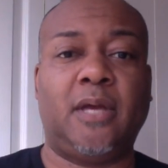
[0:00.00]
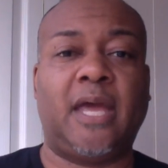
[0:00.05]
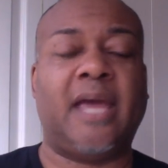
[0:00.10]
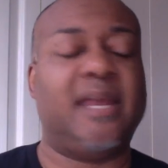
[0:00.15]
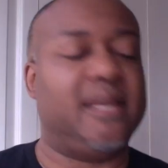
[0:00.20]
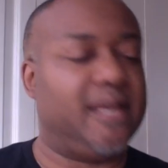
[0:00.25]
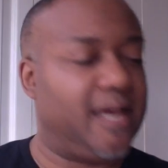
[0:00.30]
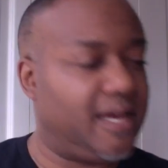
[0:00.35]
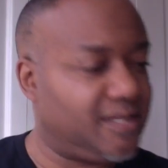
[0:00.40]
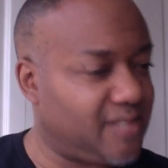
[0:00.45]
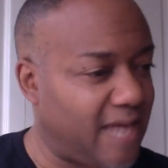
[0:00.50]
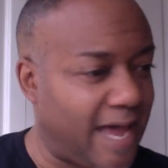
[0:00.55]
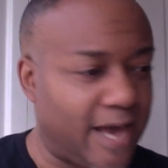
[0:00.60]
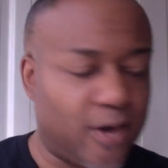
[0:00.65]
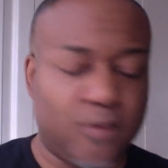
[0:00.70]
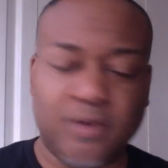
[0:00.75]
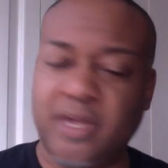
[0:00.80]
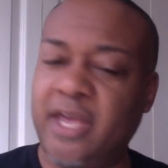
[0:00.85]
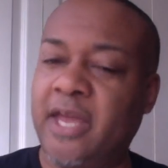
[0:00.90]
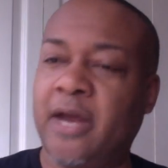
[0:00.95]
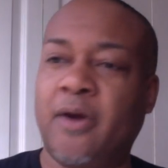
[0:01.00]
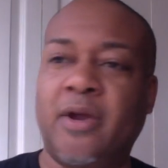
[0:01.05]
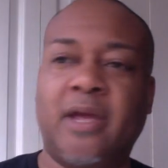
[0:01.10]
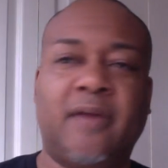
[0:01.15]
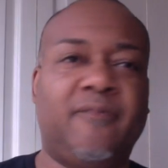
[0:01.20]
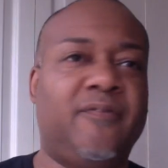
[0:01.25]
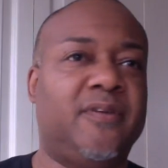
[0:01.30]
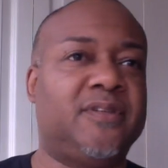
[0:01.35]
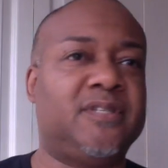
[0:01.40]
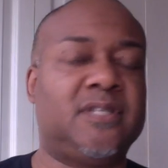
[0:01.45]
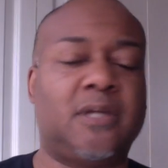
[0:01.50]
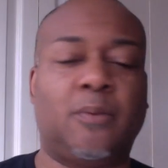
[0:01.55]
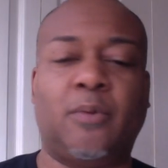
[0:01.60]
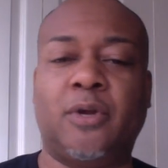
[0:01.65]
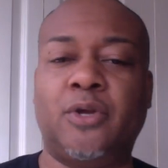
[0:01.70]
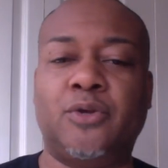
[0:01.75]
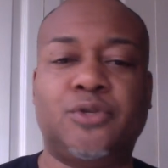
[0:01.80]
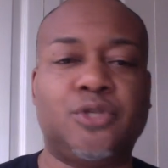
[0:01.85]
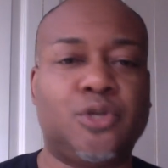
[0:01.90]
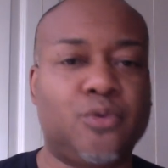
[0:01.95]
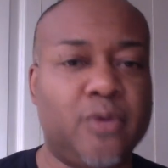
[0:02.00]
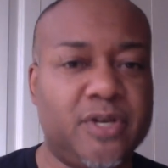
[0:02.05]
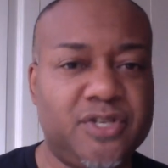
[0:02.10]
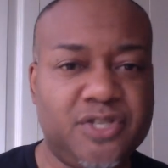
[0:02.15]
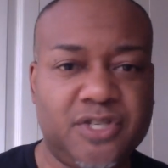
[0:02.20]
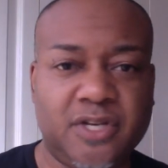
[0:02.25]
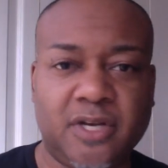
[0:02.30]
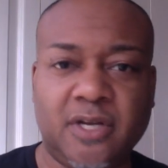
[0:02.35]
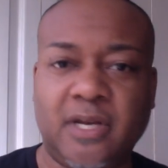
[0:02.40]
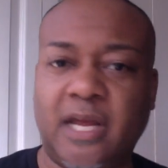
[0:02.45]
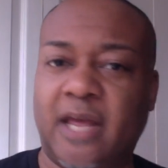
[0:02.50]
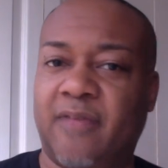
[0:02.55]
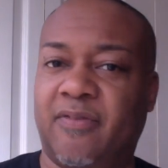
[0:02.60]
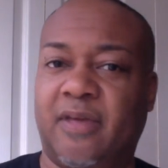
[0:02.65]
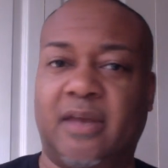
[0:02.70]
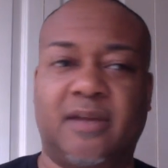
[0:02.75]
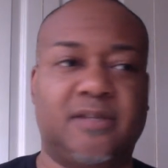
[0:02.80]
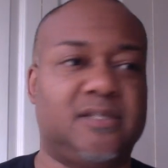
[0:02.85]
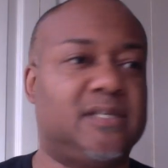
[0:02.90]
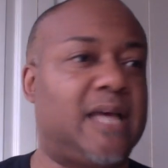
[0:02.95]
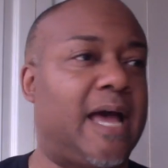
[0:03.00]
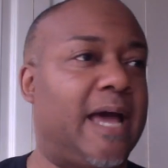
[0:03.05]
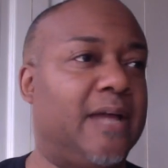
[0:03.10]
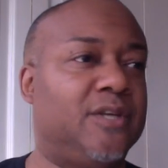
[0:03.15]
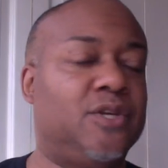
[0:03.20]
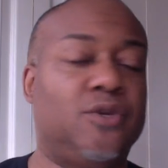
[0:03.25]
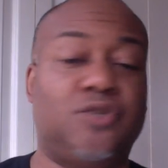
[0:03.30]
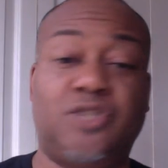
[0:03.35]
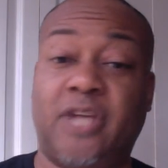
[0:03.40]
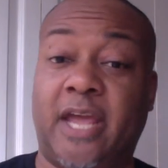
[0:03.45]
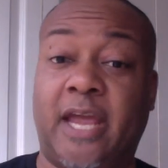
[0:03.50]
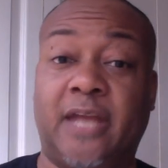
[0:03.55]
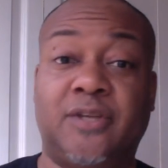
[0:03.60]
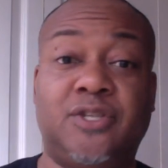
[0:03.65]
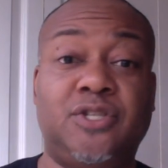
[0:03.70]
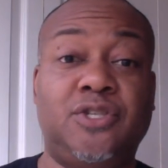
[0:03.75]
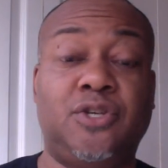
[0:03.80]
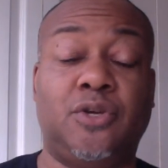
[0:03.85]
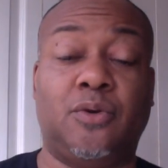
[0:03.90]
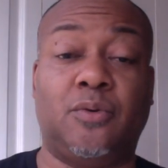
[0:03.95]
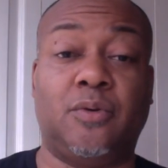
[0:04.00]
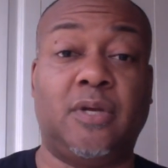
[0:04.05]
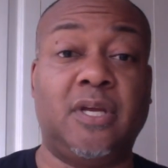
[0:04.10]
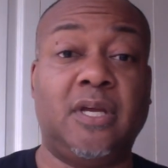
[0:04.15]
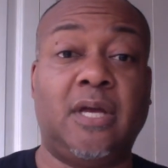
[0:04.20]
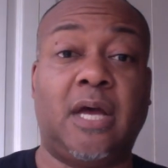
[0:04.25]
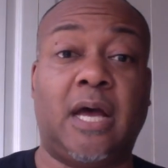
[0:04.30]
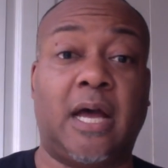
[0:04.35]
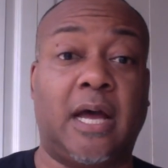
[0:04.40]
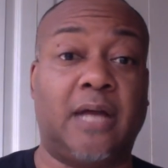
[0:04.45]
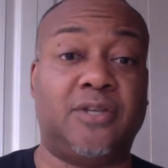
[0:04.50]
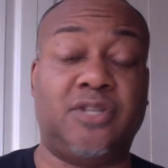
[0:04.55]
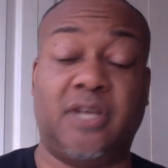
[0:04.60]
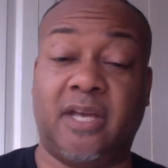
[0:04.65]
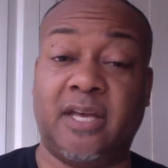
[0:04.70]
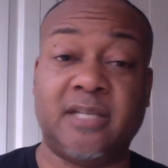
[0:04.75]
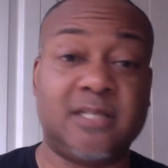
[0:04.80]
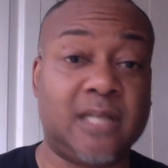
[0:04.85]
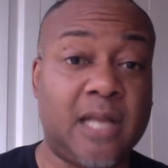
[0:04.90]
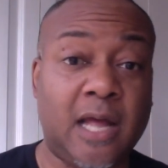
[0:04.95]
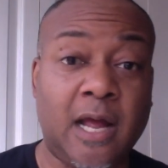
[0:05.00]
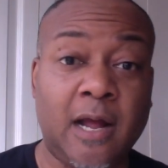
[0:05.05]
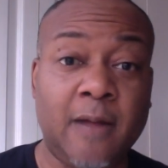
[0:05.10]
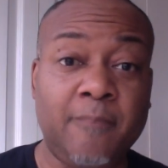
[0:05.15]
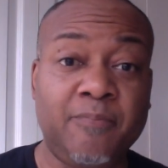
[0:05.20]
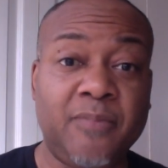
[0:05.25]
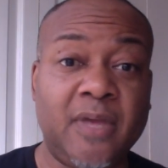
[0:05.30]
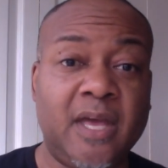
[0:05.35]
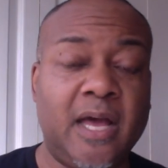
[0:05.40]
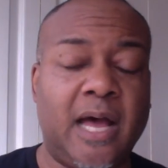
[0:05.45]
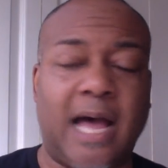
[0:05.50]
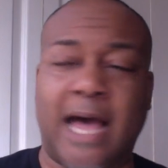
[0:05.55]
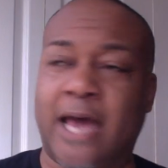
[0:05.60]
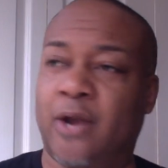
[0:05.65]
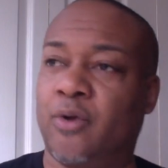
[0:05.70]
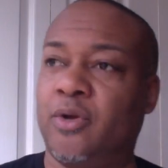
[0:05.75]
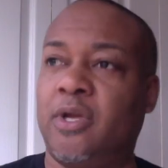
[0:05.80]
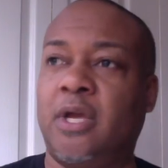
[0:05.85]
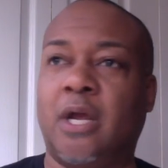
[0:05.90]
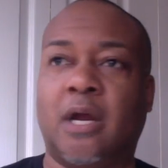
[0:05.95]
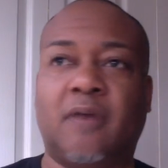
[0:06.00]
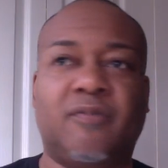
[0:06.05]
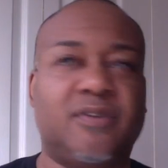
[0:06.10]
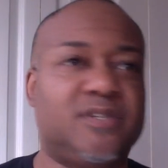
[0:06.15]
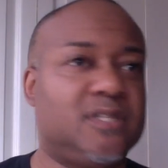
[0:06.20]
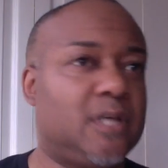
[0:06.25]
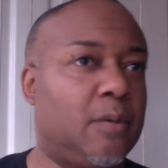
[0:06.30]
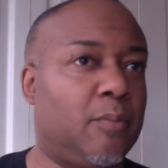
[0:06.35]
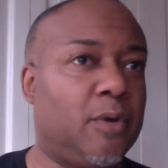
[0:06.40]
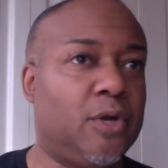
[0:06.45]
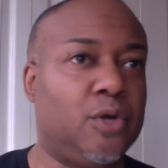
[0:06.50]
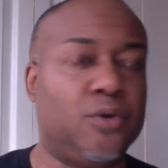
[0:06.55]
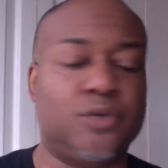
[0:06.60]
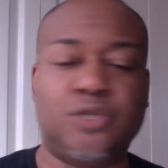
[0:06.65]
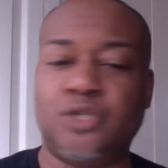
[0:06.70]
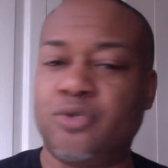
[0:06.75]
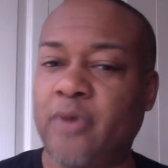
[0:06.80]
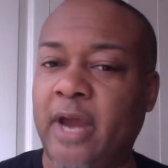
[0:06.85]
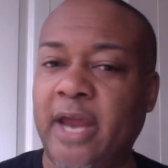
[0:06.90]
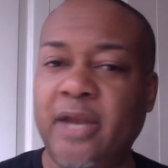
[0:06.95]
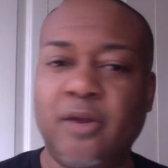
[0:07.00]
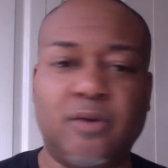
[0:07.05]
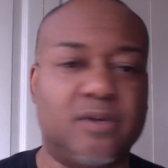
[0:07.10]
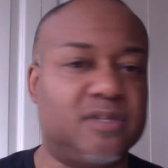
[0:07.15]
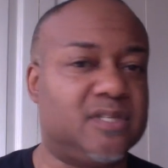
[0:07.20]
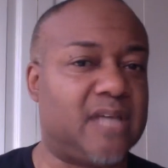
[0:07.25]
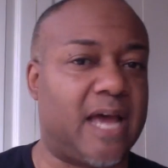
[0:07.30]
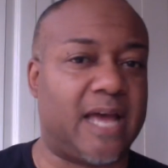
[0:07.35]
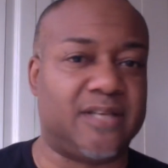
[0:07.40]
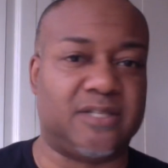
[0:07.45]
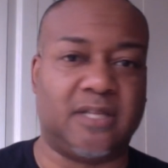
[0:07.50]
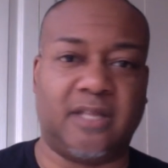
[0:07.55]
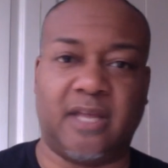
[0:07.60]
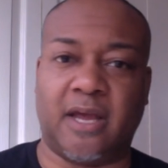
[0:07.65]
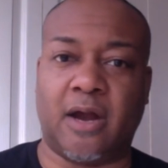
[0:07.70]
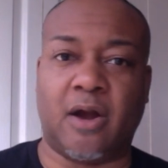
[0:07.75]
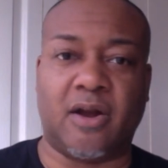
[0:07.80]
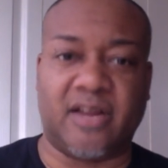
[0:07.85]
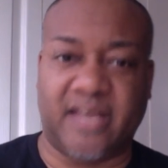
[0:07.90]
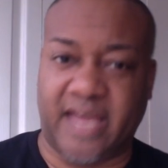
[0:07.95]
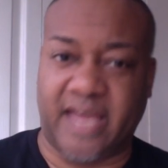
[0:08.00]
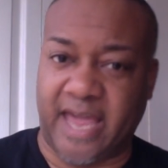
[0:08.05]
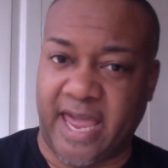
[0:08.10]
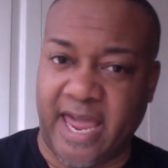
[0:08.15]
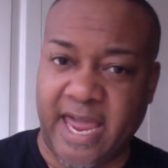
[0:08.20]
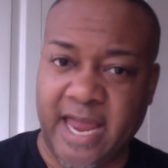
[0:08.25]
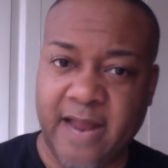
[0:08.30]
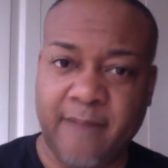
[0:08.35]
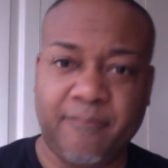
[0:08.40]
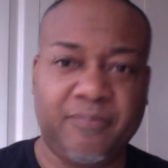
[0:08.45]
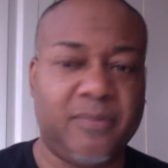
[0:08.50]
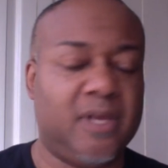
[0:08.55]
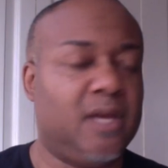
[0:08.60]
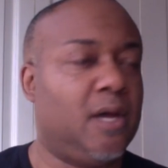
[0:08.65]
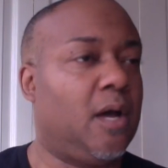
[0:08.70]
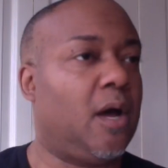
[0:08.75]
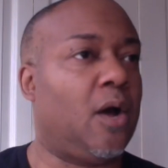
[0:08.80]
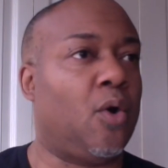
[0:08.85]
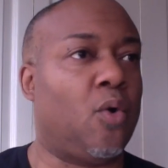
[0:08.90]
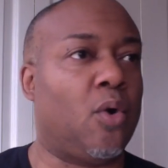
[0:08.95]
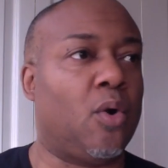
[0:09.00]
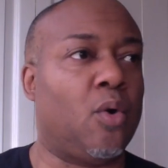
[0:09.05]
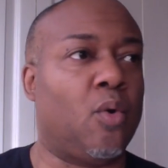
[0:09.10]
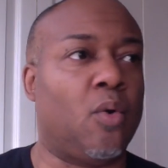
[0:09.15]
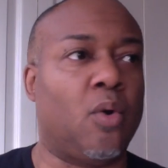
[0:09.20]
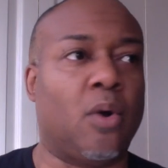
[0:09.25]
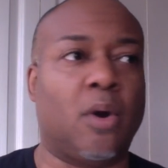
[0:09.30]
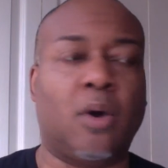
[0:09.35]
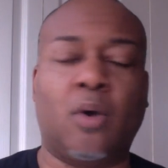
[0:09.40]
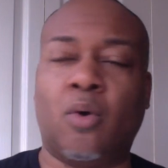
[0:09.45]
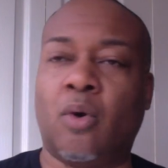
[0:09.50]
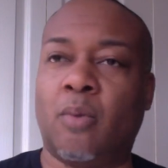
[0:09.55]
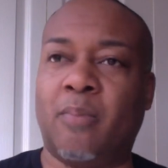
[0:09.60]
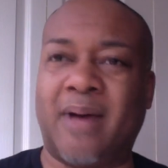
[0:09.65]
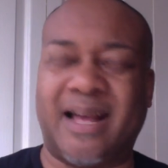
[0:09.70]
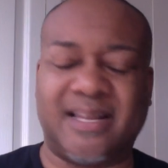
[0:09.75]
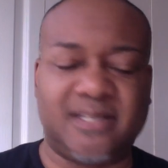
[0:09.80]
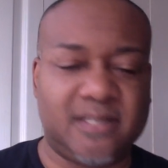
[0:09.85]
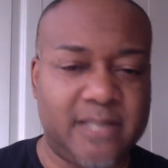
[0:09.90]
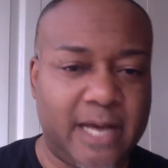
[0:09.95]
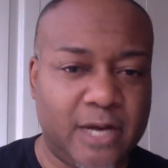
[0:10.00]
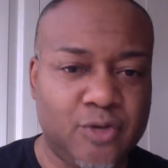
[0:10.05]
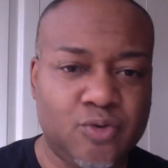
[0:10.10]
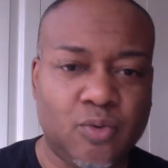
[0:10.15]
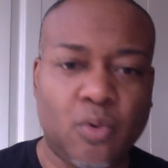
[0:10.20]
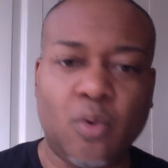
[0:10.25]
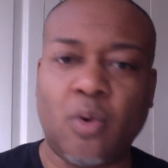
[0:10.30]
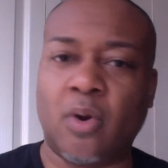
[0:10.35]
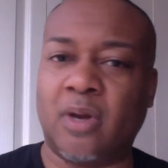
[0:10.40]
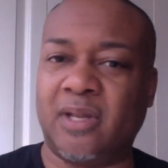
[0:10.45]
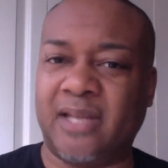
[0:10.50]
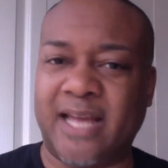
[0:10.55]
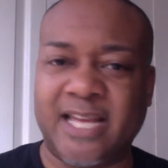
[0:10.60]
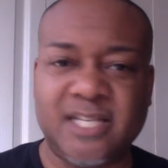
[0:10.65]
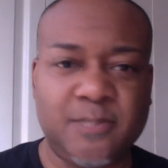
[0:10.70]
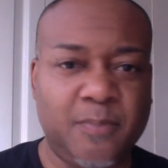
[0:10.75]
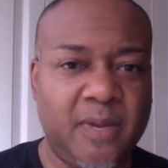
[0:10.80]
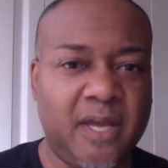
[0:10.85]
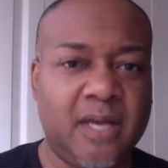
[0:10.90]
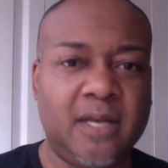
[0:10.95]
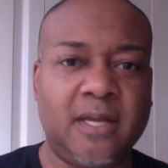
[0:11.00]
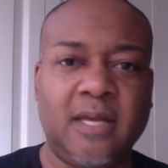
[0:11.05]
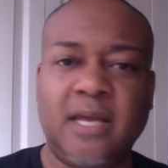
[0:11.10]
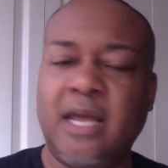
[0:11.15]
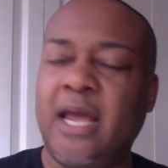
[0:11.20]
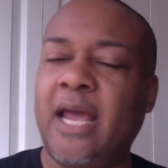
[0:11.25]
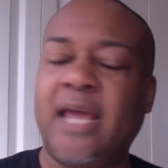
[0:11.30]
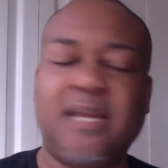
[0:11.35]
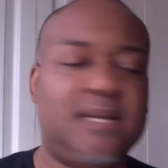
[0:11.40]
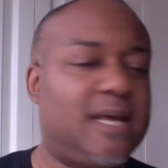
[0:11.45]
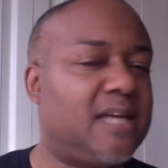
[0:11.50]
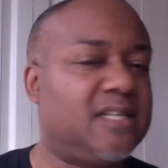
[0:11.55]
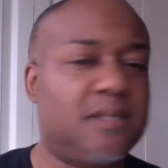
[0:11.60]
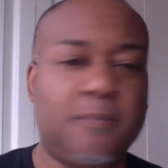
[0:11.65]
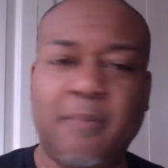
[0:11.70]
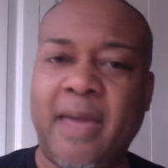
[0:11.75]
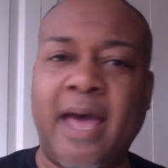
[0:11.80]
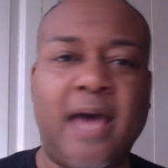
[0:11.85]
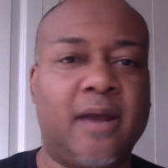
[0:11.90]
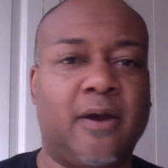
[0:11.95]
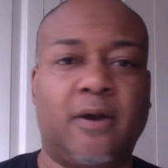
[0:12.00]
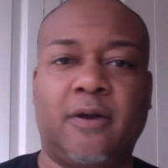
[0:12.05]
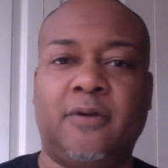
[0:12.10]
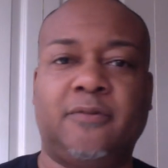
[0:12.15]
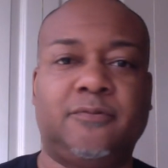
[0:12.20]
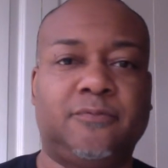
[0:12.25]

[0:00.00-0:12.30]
And yes, I don't care if it's someone who's Christian and they decide to change to Islam. I don't care if it's someone who's straight who decides that they are gay or bisexual or lesbian. It doesn't matter.